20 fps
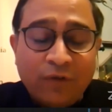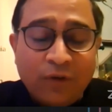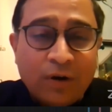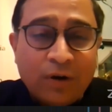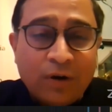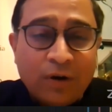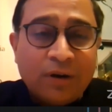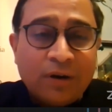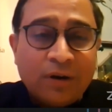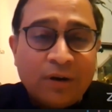
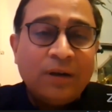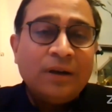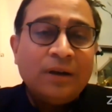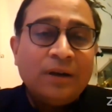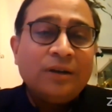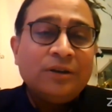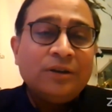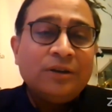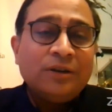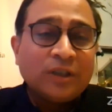Ford,
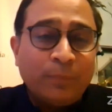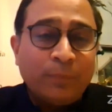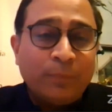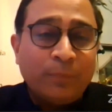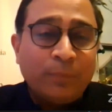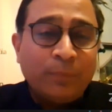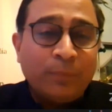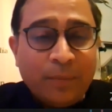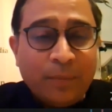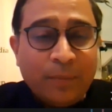Dr.
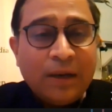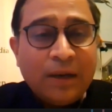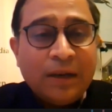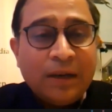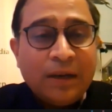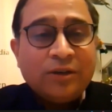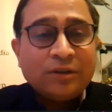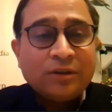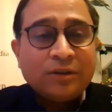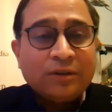
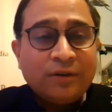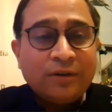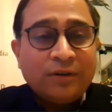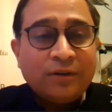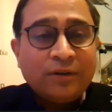Piramal, Dr.